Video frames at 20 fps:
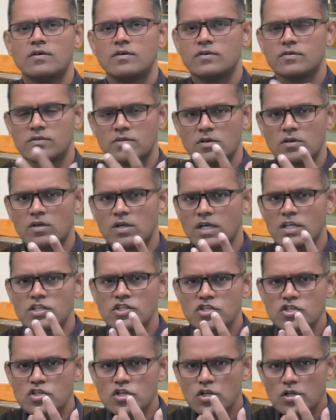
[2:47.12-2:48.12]
So you can
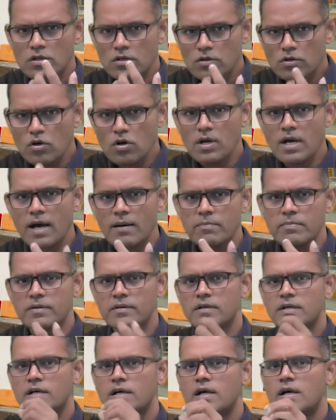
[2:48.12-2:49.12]

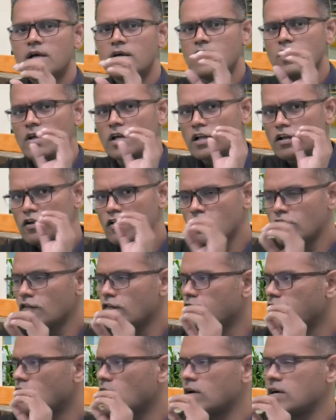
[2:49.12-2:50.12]
look
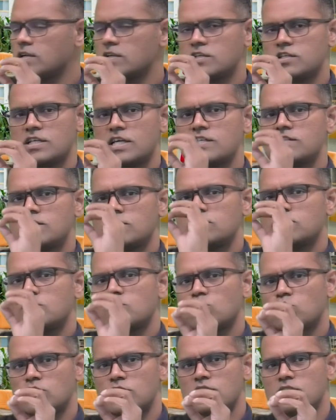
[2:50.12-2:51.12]
for
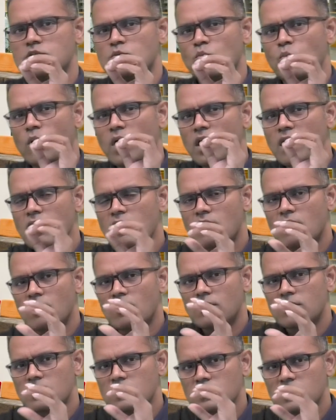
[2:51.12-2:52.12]
transition words. Where
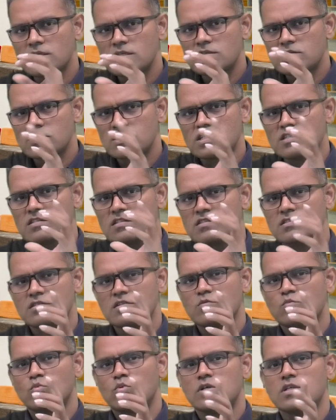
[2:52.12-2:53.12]
are these
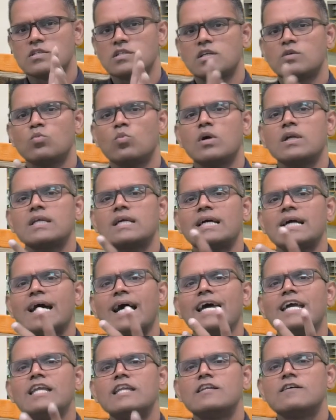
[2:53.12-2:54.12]
transition words and what
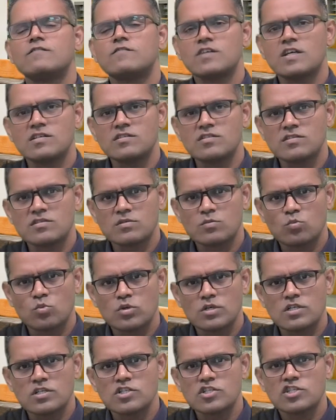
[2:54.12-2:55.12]
kind of transition
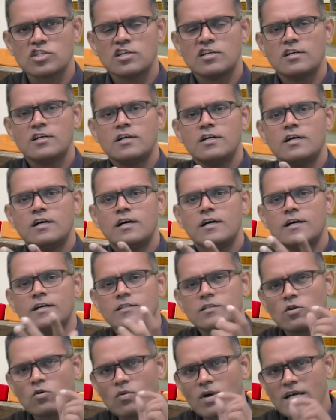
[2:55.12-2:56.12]
words
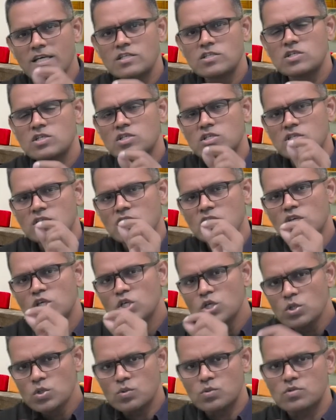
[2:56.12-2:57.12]
the writers they
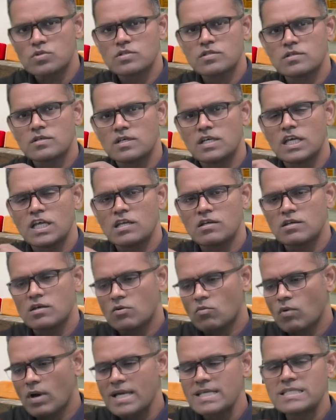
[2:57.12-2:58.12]
use in
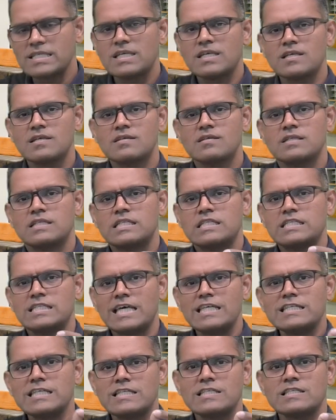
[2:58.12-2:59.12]
writing
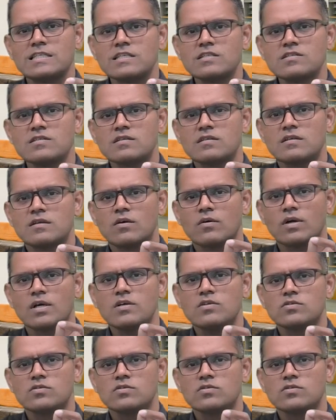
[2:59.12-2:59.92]
sentences, okay?